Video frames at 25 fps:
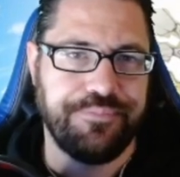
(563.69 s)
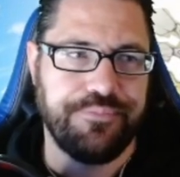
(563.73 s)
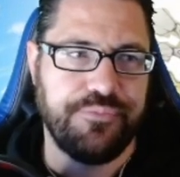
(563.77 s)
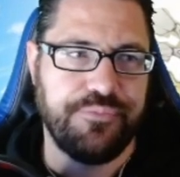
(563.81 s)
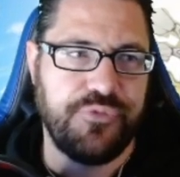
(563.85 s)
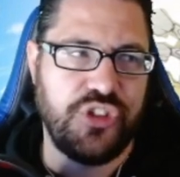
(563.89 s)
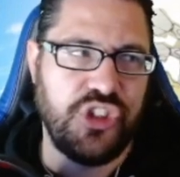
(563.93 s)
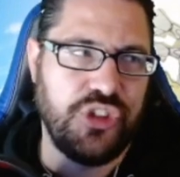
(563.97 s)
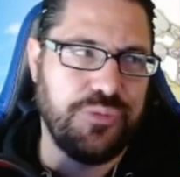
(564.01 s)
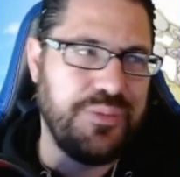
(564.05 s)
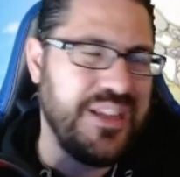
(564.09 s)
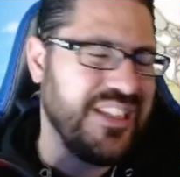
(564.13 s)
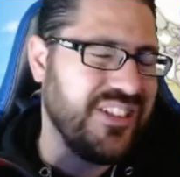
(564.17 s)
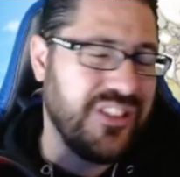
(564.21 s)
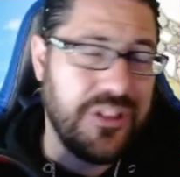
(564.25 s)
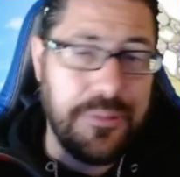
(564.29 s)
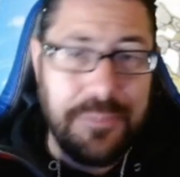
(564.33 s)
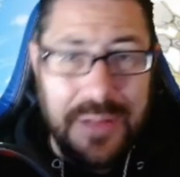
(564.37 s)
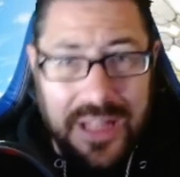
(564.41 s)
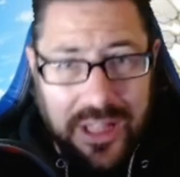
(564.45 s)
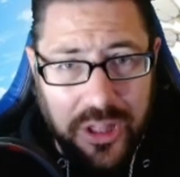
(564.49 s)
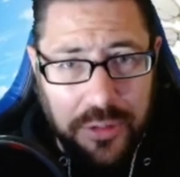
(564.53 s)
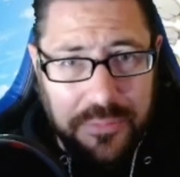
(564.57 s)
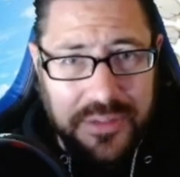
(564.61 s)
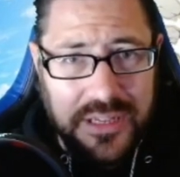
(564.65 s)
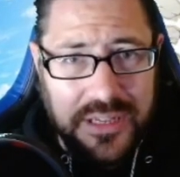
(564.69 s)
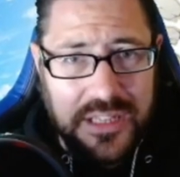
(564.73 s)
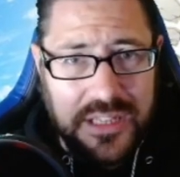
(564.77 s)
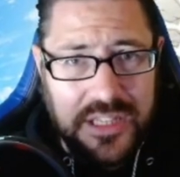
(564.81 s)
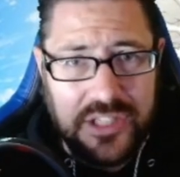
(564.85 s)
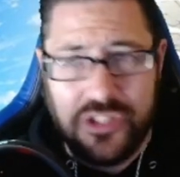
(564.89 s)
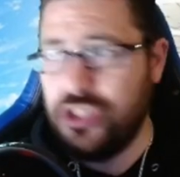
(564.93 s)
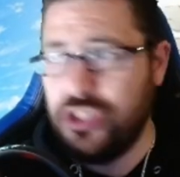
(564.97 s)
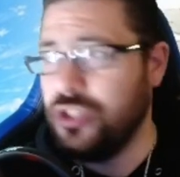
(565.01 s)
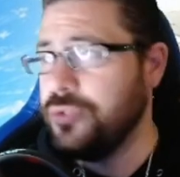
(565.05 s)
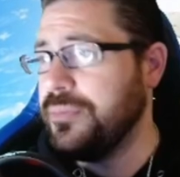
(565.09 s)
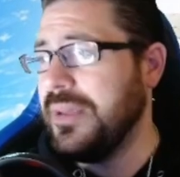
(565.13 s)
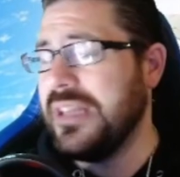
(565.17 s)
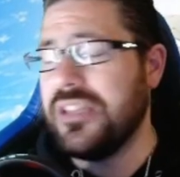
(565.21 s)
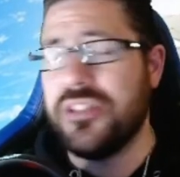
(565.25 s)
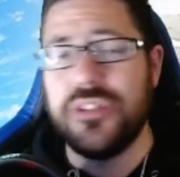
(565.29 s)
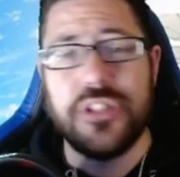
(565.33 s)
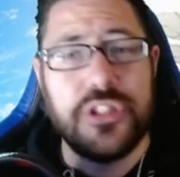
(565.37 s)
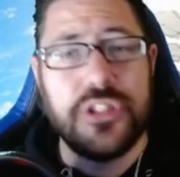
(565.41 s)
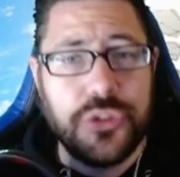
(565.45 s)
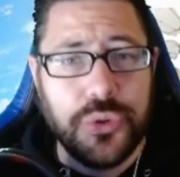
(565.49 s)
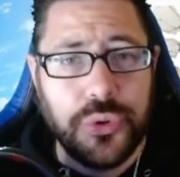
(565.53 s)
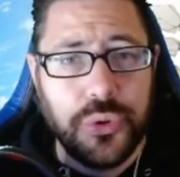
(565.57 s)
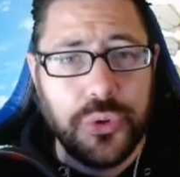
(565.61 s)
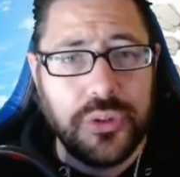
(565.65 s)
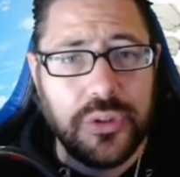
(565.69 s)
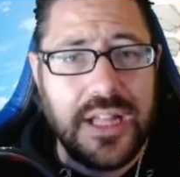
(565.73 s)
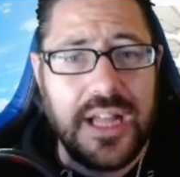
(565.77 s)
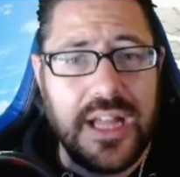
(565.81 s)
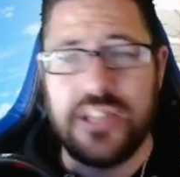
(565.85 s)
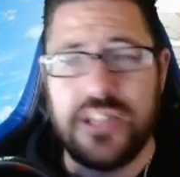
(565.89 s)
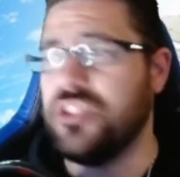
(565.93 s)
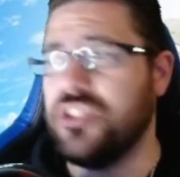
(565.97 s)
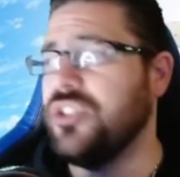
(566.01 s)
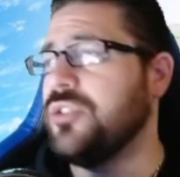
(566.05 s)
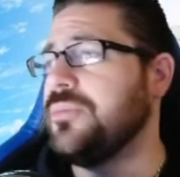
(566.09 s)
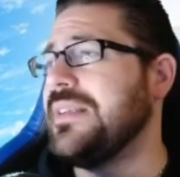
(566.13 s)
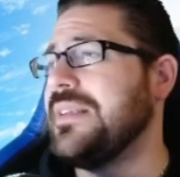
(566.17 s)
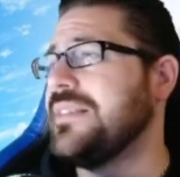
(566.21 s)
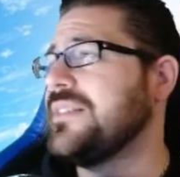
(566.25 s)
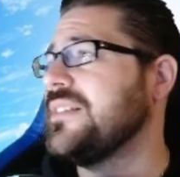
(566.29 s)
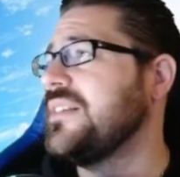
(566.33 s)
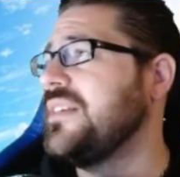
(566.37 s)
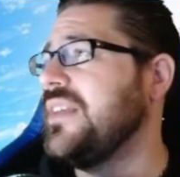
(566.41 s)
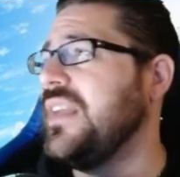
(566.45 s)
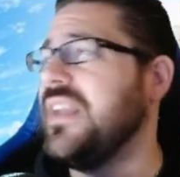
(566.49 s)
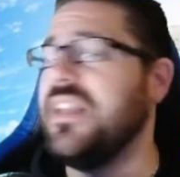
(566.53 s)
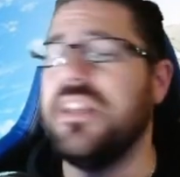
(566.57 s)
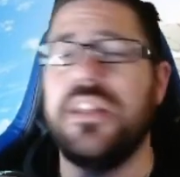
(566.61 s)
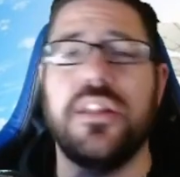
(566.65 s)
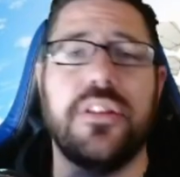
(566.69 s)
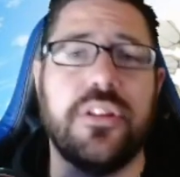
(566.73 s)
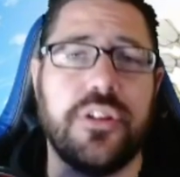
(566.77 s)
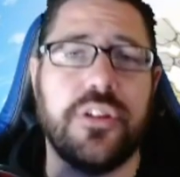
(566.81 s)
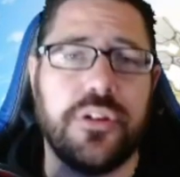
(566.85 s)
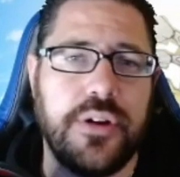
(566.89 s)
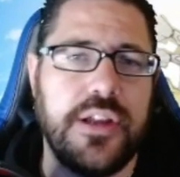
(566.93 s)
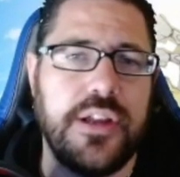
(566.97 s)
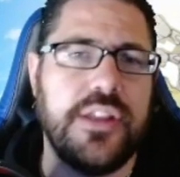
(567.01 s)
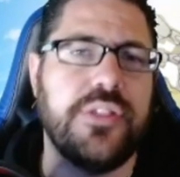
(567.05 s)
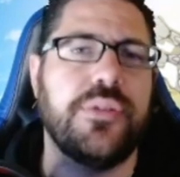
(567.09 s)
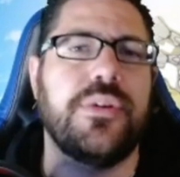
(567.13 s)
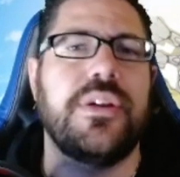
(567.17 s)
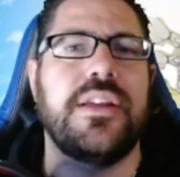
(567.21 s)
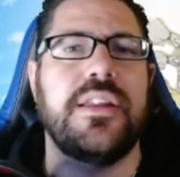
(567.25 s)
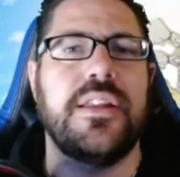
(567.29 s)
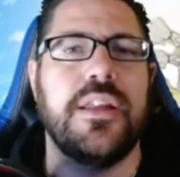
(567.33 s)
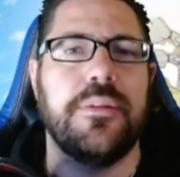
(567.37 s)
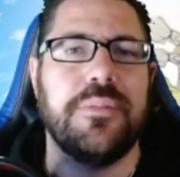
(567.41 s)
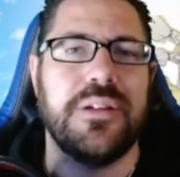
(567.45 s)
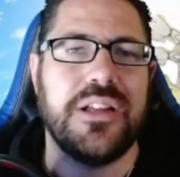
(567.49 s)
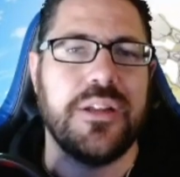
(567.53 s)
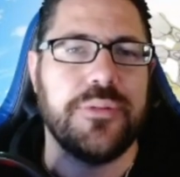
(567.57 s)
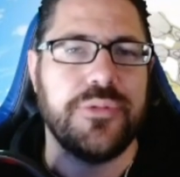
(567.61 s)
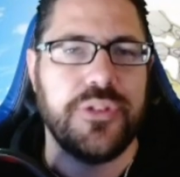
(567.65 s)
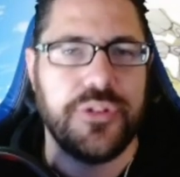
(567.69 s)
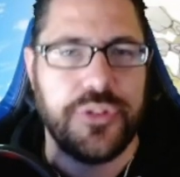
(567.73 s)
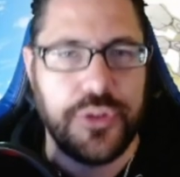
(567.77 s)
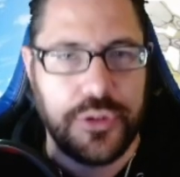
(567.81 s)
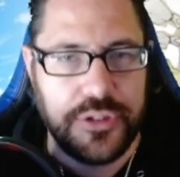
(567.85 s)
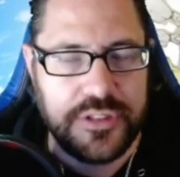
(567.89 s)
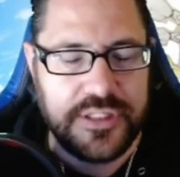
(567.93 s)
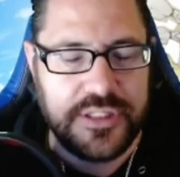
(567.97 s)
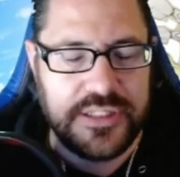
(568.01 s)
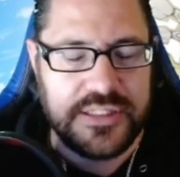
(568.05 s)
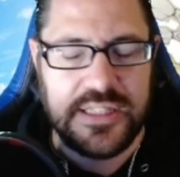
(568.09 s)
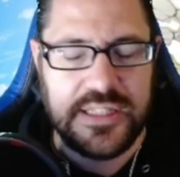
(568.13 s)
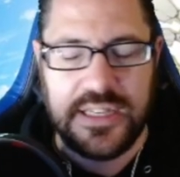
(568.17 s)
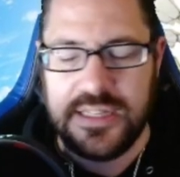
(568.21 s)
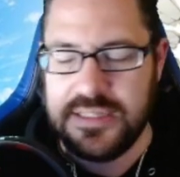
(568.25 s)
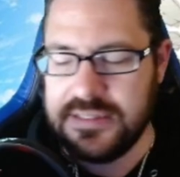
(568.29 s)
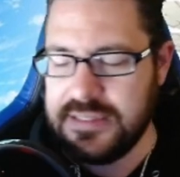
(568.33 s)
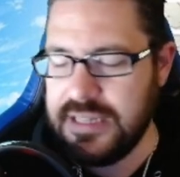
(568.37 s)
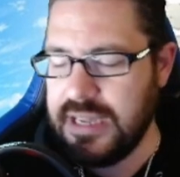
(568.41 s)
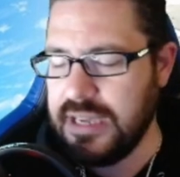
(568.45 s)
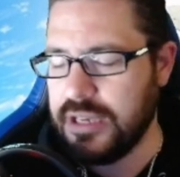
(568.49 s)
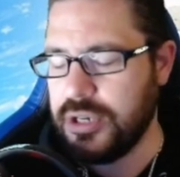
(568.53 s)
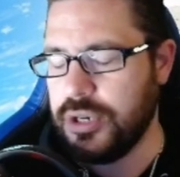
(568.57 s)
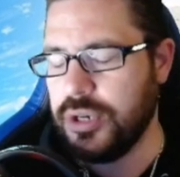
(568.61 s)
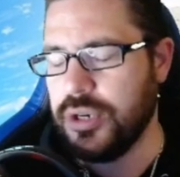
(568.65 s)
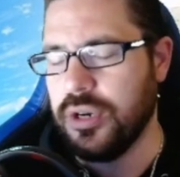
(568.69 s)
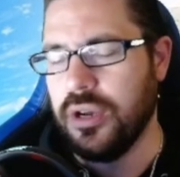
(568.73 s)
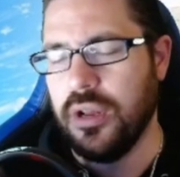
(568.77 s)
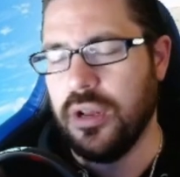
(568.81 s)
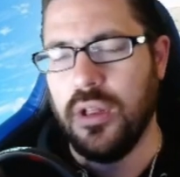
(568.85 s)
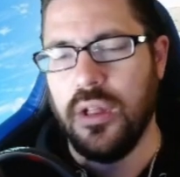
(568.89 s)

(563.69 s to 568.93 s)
She's basically Palamedes, she's basically dual lag, she's basically any other grade 3 that becomes a 13k attacker.